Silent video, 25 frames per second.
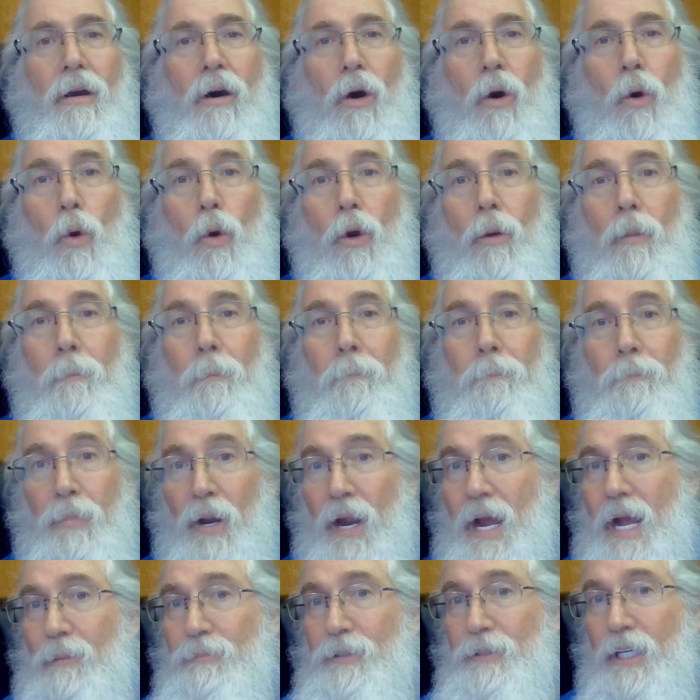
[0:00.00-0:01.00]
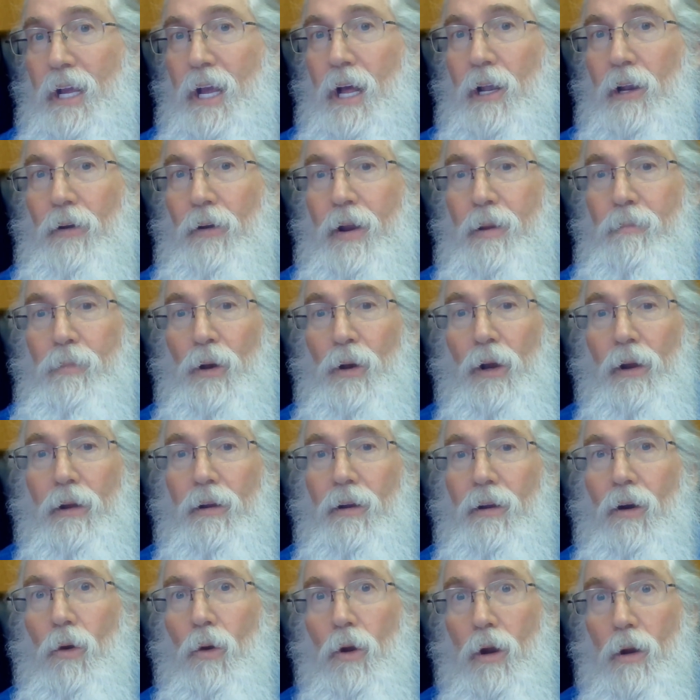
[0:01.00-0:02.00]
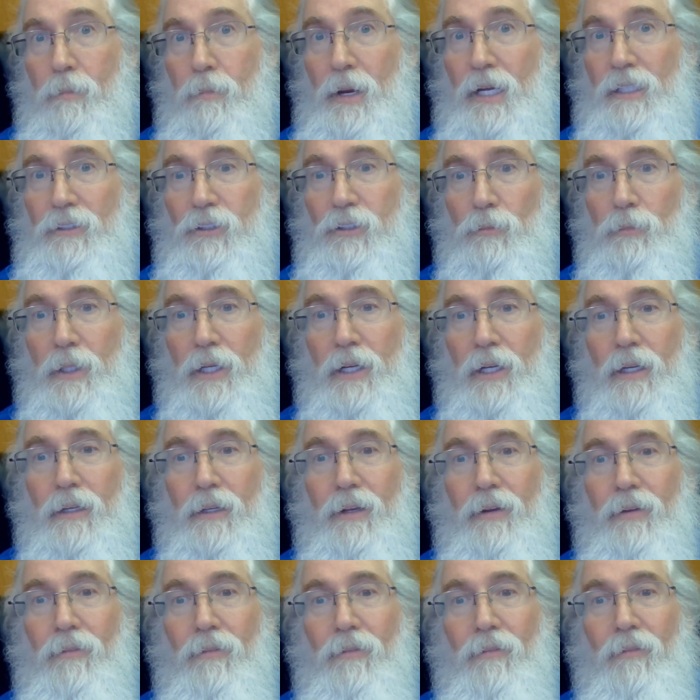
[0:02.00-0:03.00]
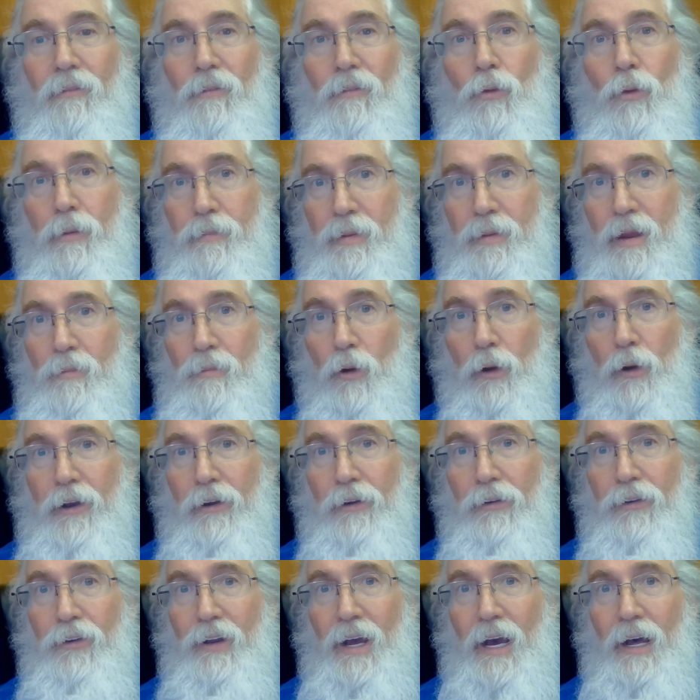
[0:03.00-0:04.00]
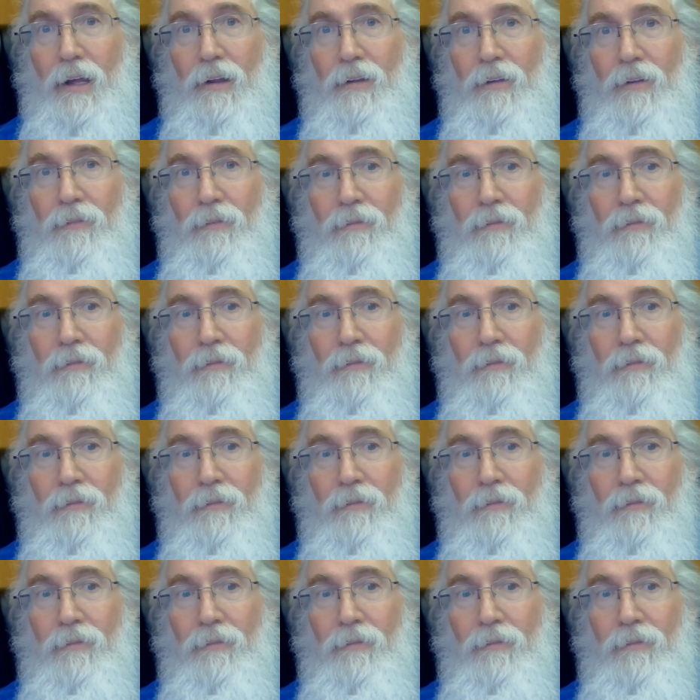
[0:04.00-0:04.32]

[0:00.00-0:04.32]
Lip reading: Or perhaps a coloring book or a puzzle book would be more your style.